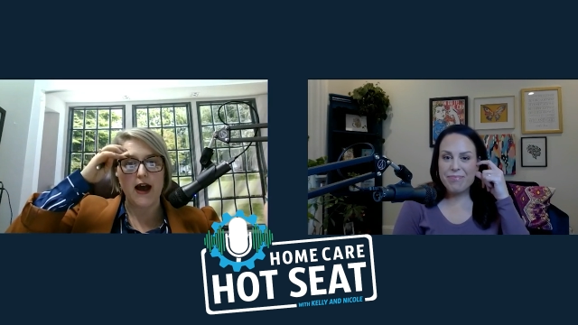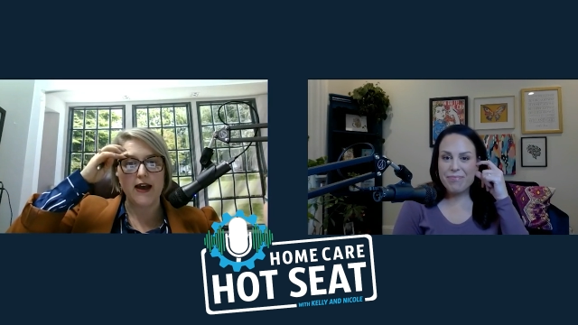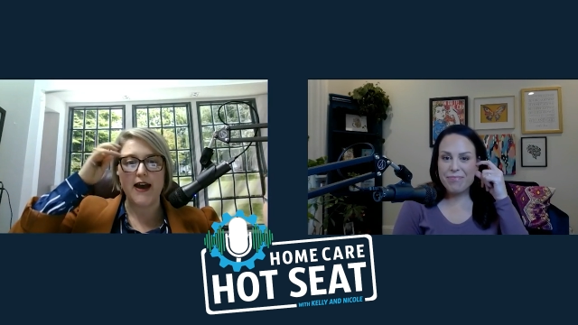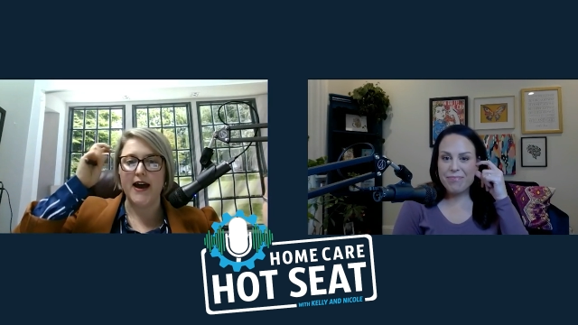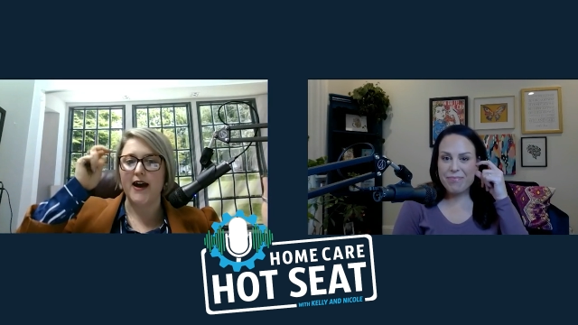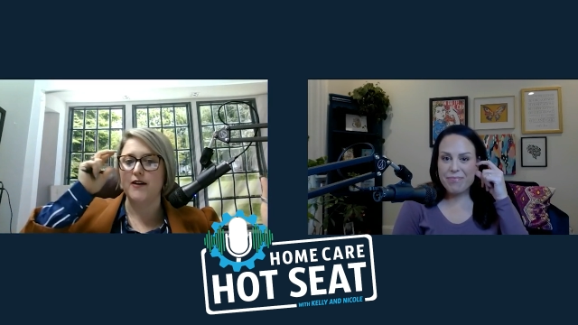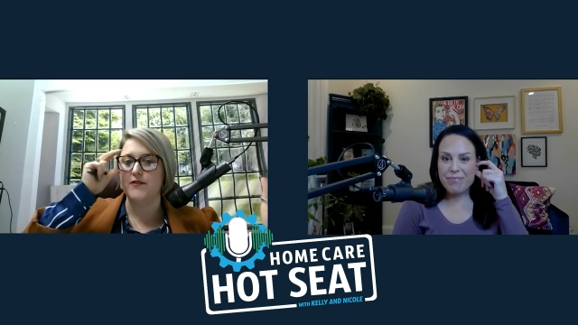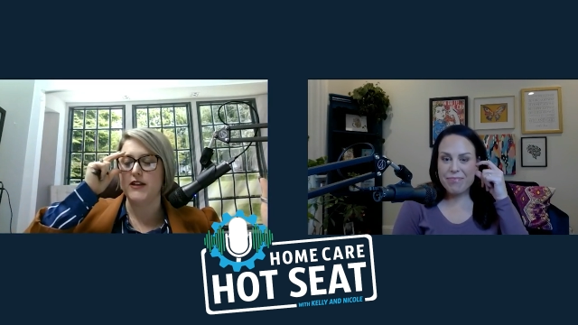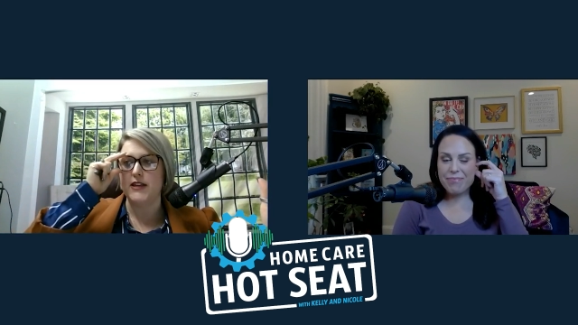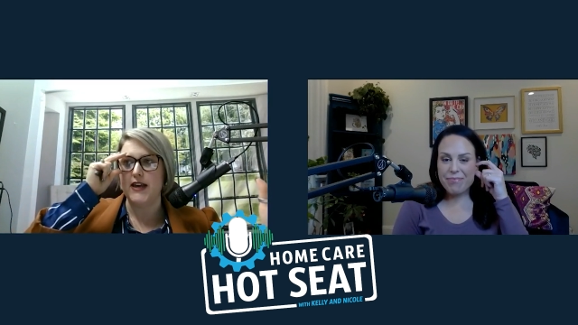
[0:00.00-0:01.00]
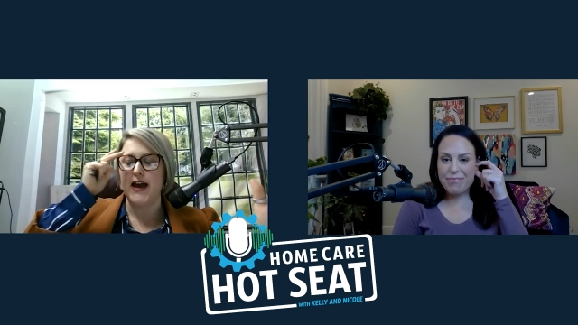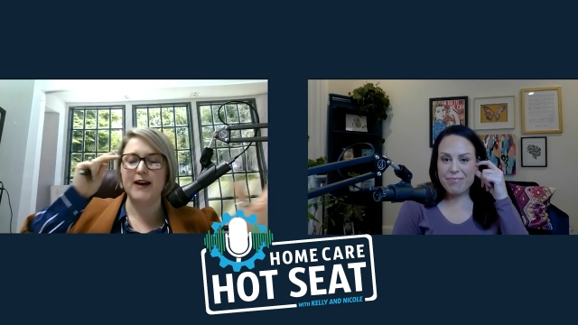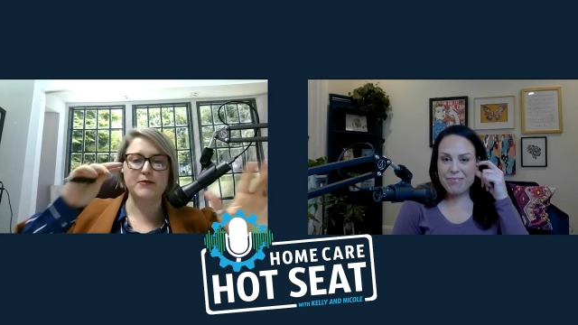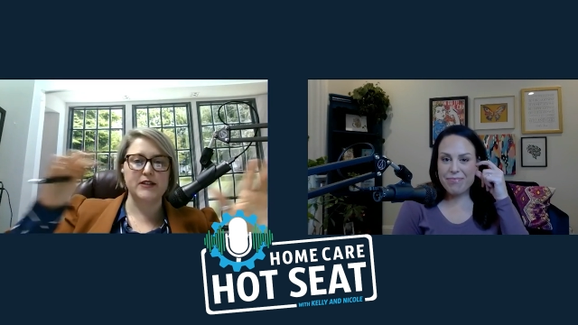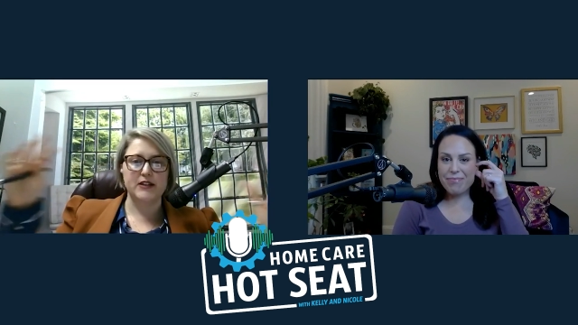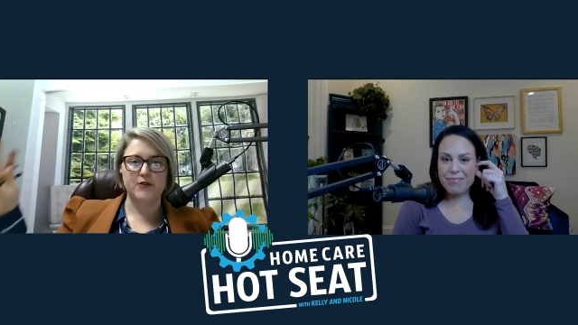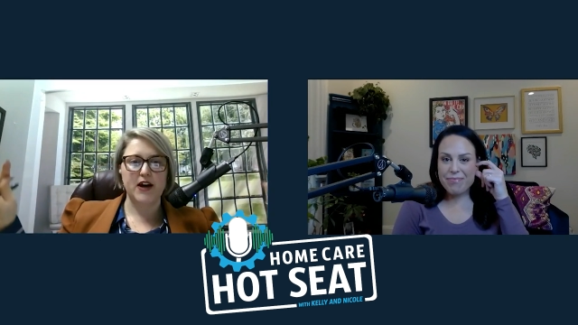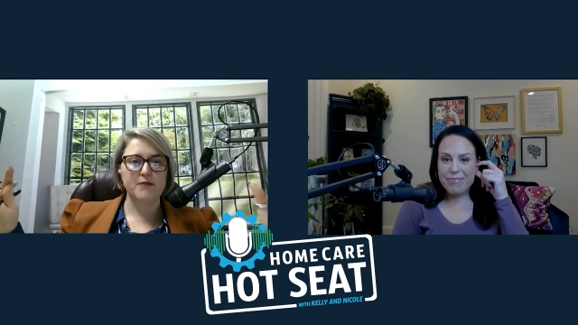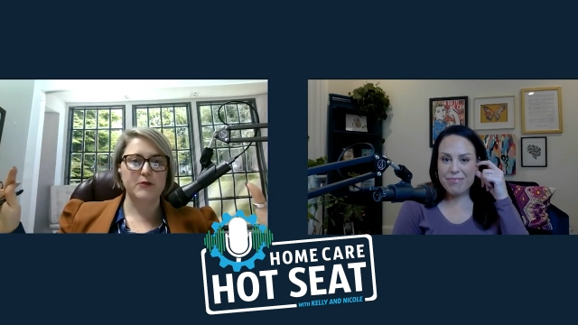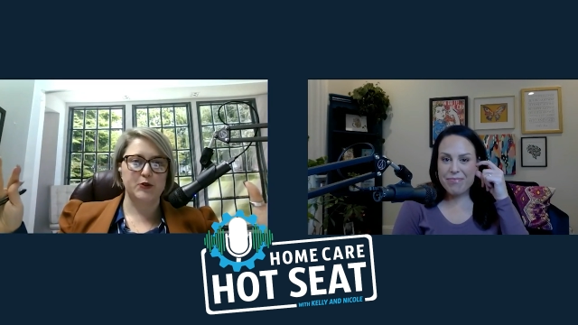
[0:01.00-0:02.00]
Speaker 1: I have the absolute
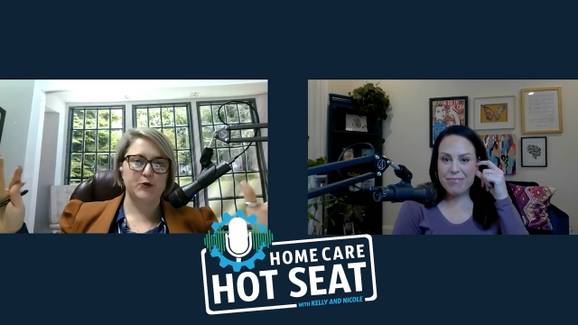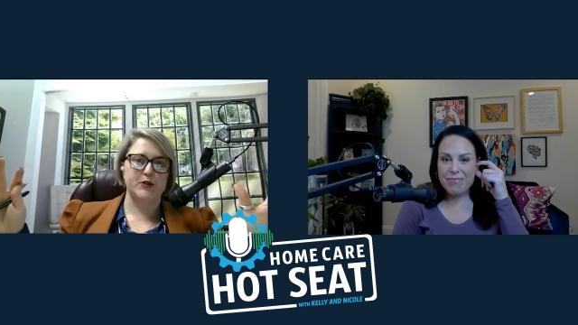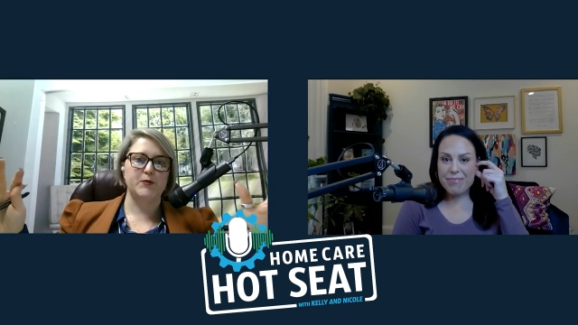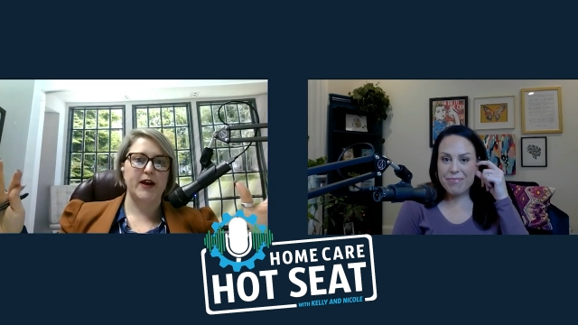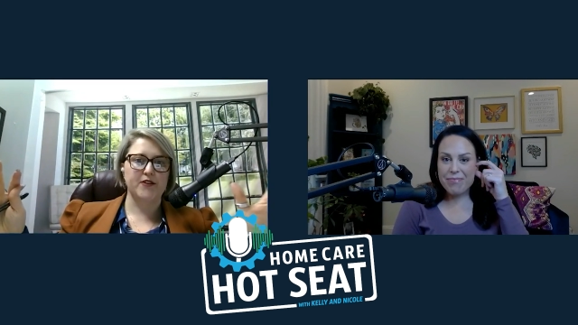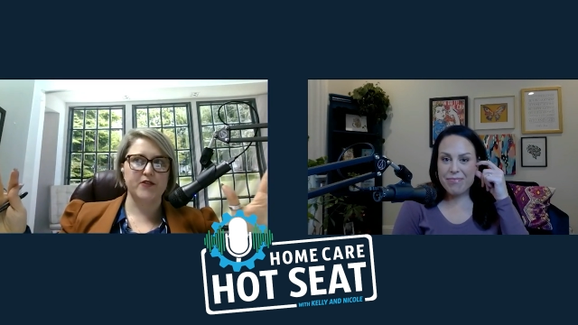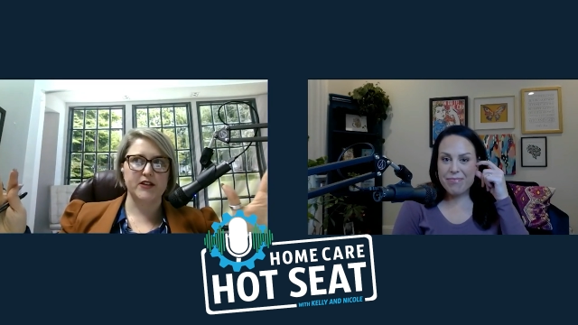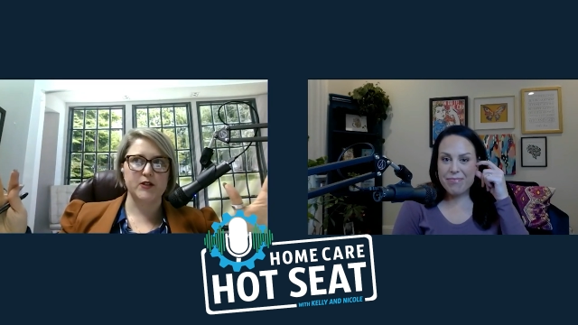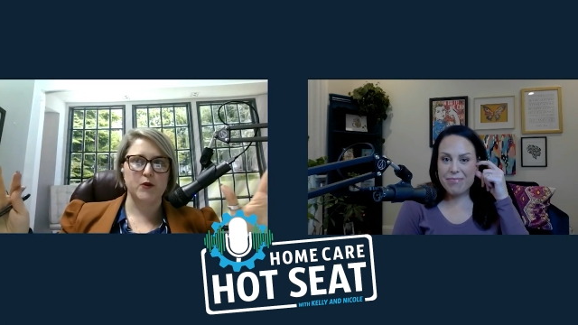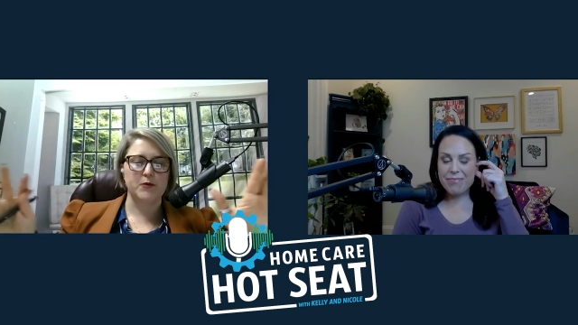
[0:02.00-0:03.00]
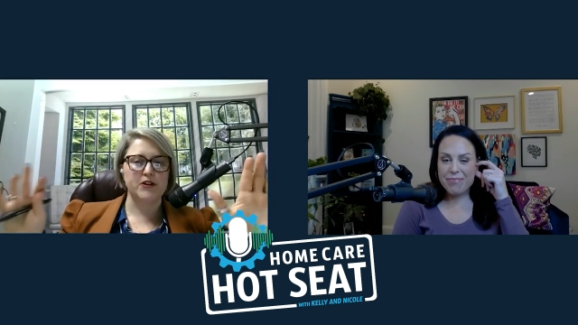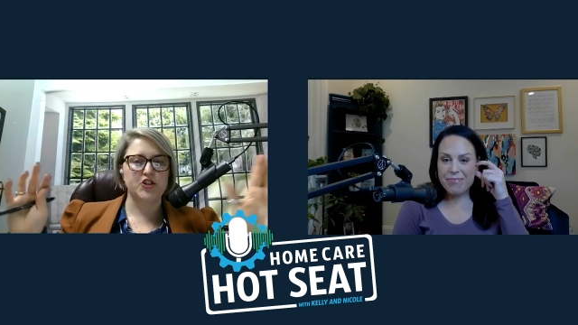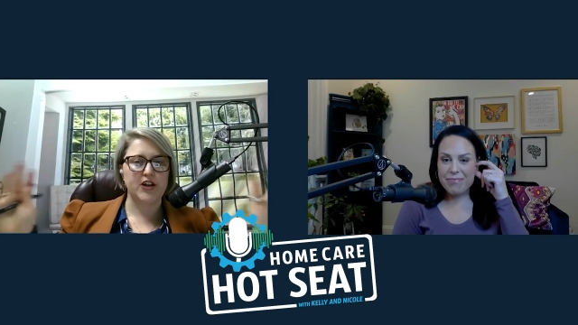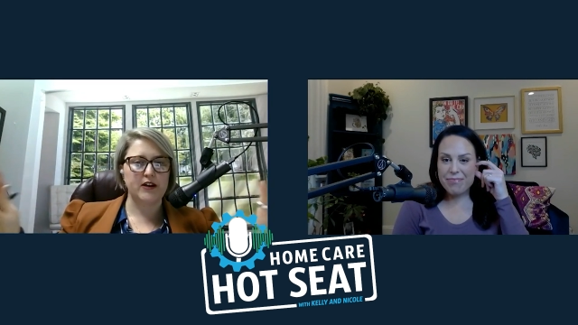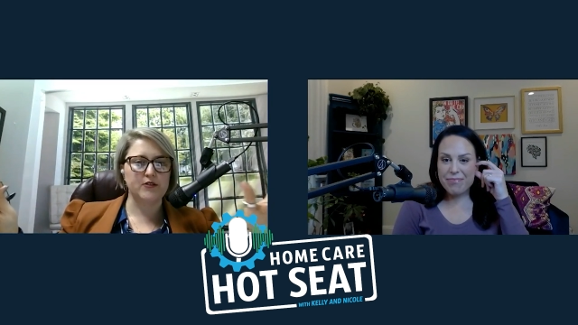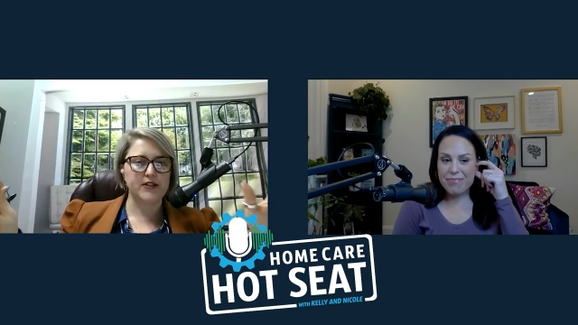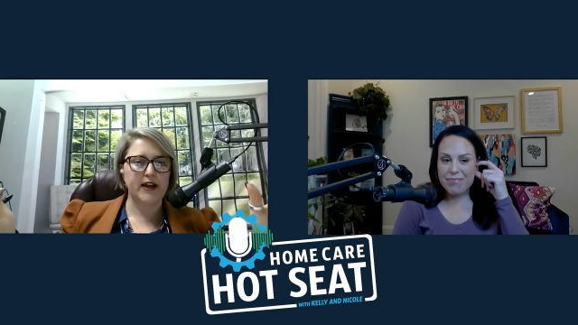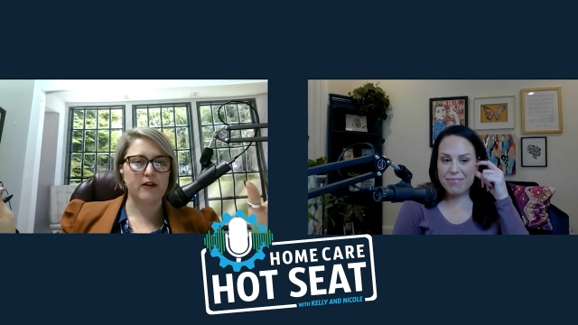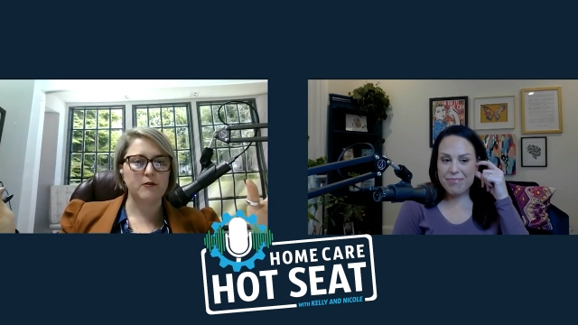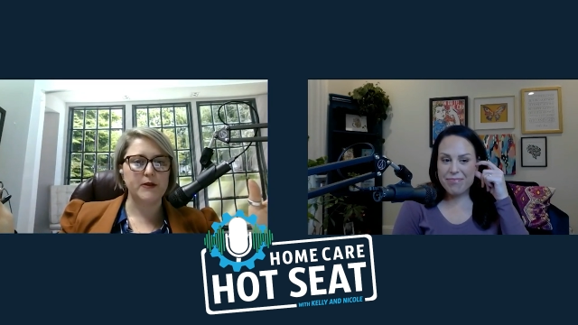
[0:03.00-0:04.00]
utmost respect for this woman. Shout out to
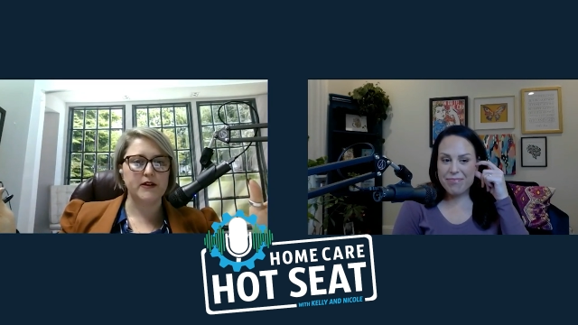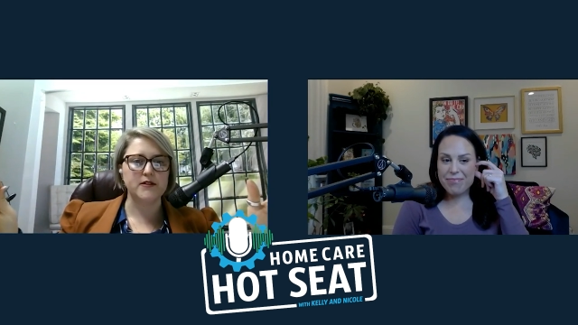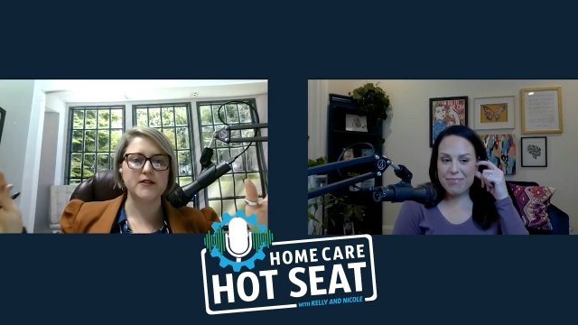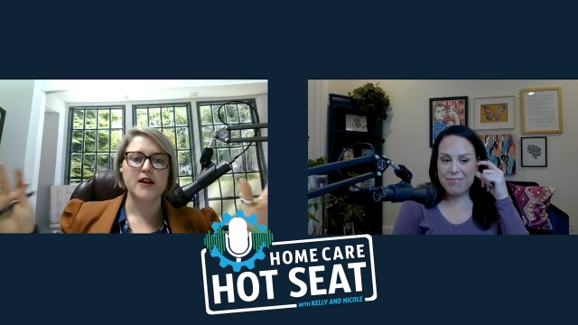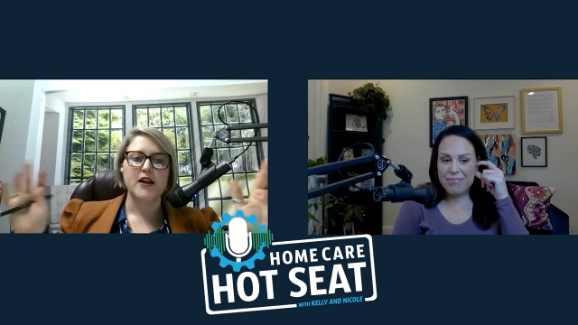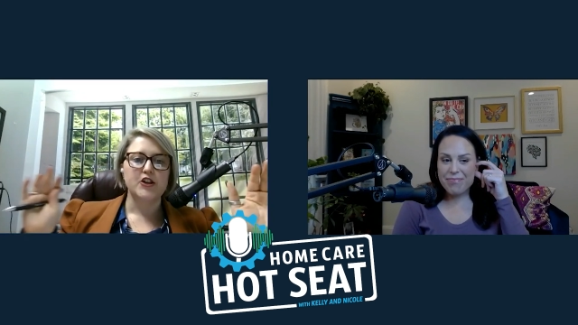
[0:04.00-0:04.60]
Carol Mills.